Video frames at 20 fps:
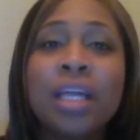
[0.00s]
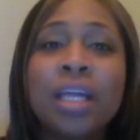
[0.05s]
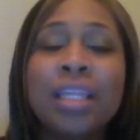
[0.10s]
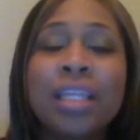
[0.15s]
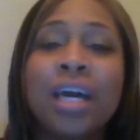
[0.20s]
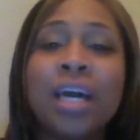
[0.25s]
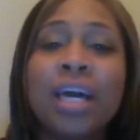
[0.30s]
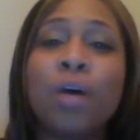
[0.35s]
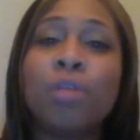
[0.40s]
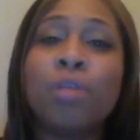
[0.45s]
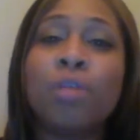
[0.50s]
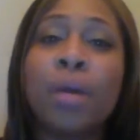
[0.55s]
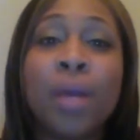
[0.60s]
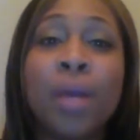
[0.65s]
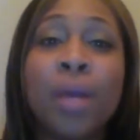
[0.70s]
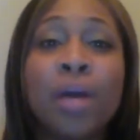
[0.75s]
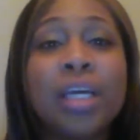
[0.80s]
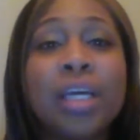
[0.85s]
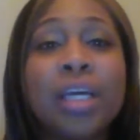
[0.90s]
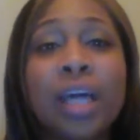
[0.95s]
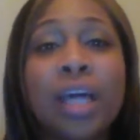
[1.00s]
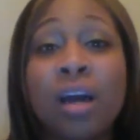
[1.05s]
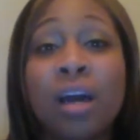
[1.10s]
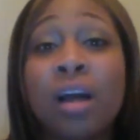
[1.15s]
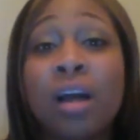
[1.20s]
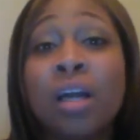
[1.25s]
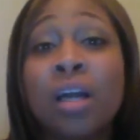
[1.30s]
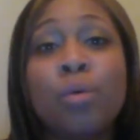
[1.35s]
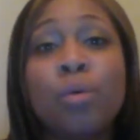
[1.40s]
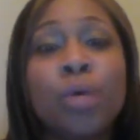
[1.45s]
now, Mary Kay,
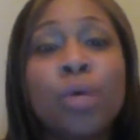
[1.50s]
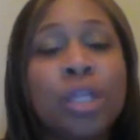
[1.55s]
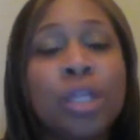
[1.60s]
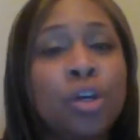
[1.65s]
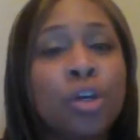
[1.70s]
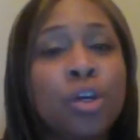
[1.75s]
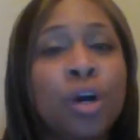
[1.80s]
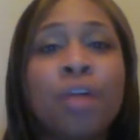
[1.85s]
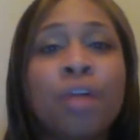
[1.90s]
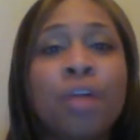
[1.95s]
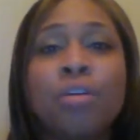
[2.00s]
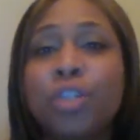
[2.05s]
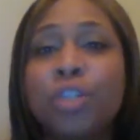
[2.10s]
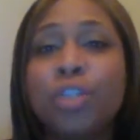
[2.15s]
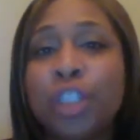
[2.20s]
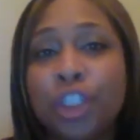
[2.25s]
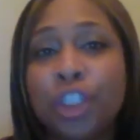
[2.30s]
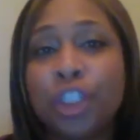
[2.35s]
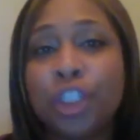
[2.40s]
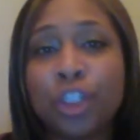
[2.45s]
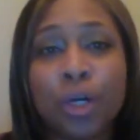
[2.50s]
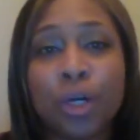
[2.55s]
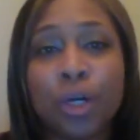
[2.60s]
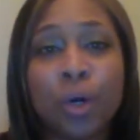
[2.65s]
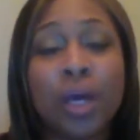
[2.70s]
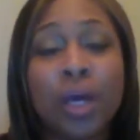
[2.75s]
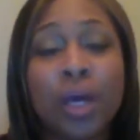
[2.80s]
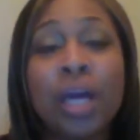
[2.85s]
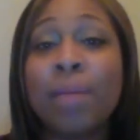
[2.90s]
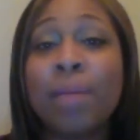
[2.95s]
along with your other
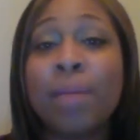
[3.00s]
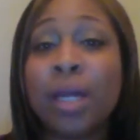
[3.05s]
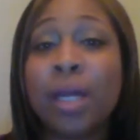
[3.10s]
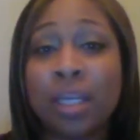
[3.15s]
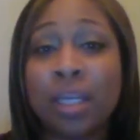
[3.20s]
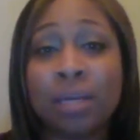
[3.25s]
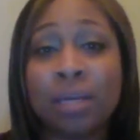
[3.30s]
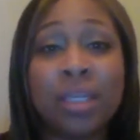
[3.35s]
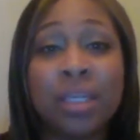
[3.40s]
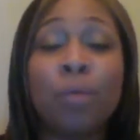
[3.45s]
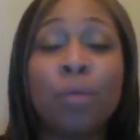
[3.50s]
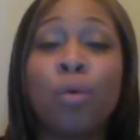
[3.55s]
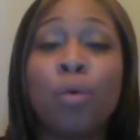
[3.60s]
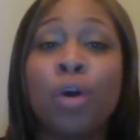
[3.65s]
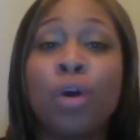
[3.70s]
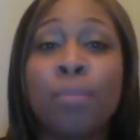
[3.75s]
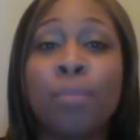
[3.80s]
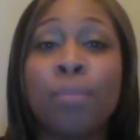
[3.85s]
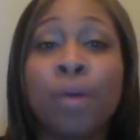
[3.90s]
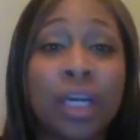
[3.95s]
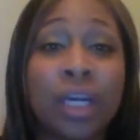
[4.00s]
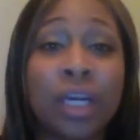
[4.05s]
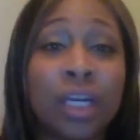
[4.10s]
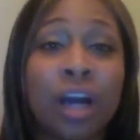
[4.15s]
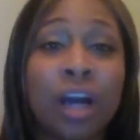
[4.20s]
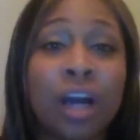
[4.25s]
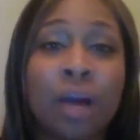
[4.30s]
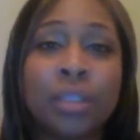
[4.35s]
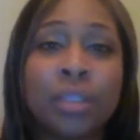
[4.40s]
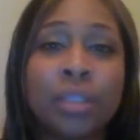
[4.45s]
traditional MLM and network
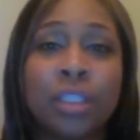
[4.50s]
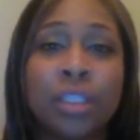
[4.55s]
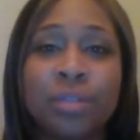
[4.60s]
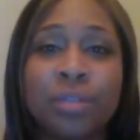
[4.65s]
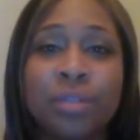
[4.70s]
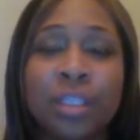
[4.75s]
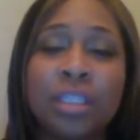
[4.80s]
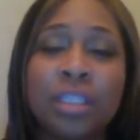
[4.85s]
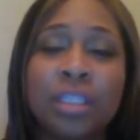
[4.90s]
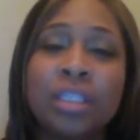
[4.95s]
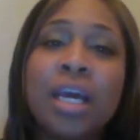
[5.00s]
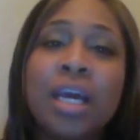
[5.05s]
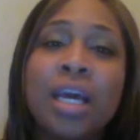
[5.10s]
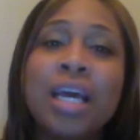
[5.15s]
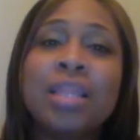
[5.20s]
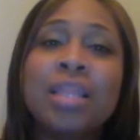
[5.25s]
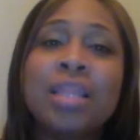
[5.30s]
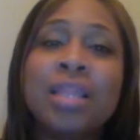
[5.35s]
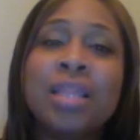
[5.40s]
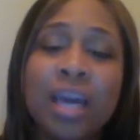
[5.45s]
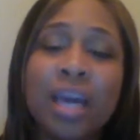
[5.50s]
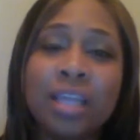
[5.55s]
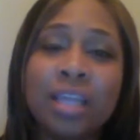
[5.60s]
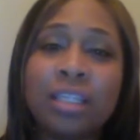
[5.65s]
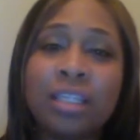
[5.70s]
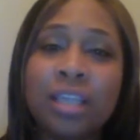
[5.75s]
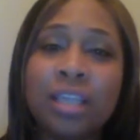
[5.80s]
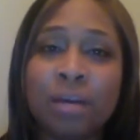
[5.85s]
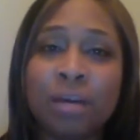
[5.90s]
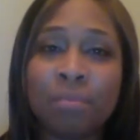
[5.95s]
marketing opportunities,
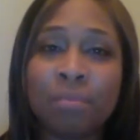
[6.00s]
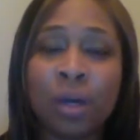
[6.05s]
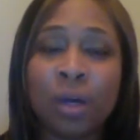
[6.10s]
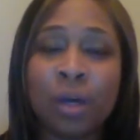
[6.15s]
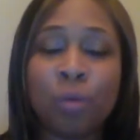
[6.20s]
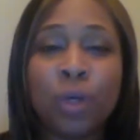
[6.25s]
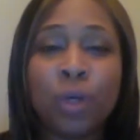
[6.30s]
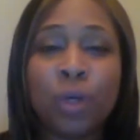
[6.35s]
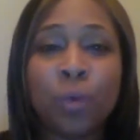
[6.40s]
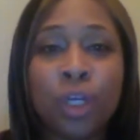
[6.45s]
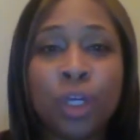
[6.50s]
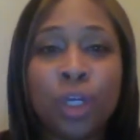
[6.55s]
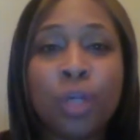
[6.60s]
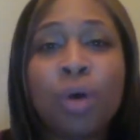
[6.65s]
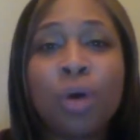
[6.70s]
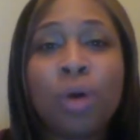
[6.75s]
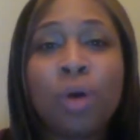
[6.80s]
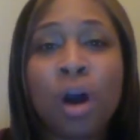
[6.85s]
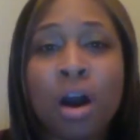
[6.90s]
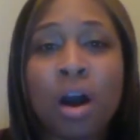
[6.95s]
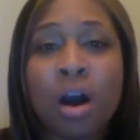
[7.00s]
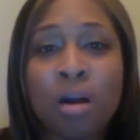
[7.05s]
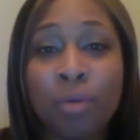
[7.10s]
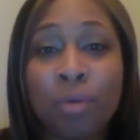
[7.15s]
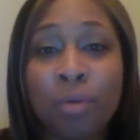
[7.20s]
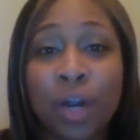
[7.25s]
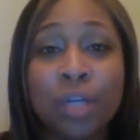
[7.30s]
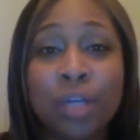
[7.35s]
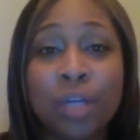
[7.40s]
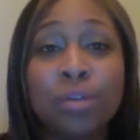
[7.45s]
when you are
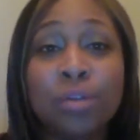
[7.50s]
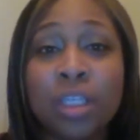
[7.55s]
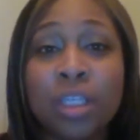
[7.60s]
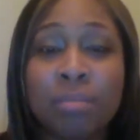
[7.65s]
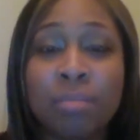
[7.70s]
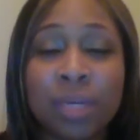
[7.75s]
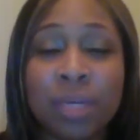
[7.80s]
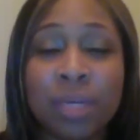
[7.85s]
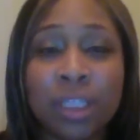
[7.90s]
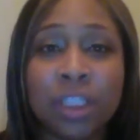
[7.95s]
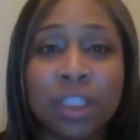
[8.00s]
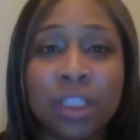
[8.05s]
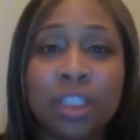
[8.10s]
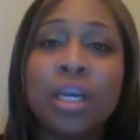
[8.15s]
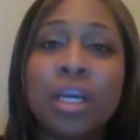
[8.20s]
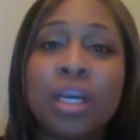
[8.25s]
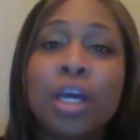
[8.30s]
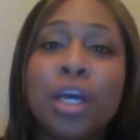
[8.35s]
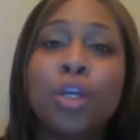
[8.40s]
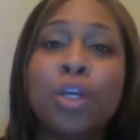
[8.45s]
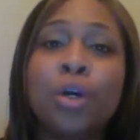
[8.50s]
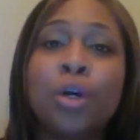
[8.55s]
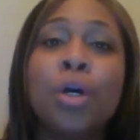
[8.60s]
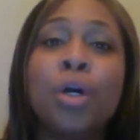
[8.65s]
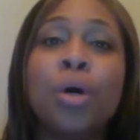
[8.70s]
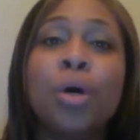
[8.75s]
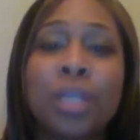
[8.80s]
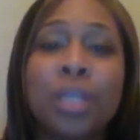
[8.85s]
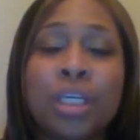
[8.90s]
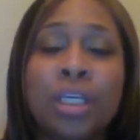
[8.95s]
brand new to the business, your
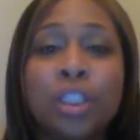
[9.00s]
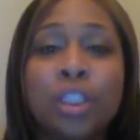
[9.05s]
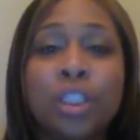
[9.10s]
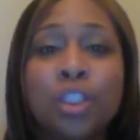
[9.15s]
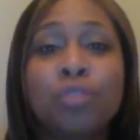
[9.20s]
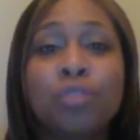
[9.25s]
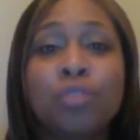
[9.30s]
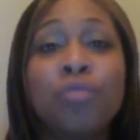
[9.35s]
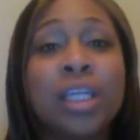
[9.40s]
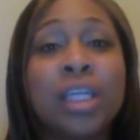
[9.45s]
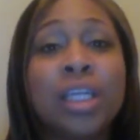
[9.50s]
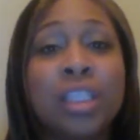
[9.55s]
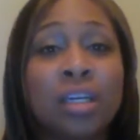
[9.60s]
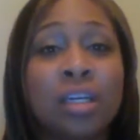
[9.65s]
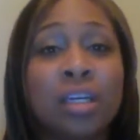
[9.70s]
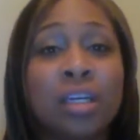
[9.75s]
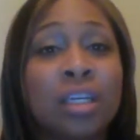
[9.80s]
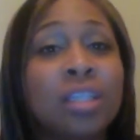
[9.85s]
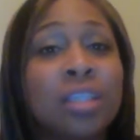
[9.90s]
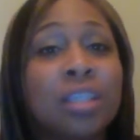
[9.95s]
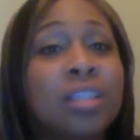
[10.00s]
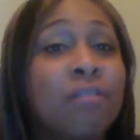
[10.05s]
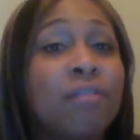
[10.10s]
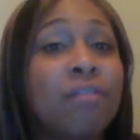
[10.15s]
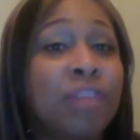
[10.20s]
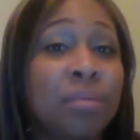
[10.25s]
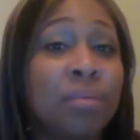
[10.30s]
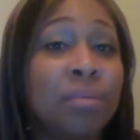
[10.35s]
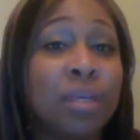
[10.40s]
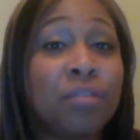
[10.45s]
goal is to write down a list of
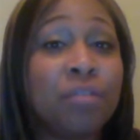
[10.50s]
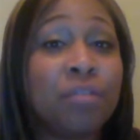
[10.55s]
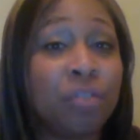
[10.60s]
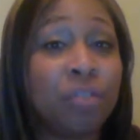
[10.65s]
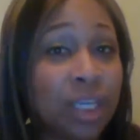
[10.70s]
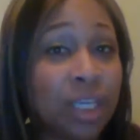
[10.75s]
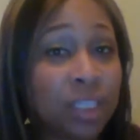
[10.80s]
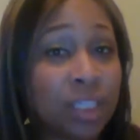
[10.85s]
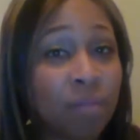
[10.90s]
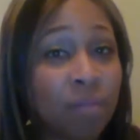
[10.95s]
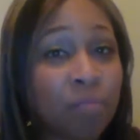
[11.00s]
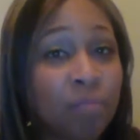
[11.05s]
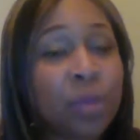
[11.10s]
family and friends,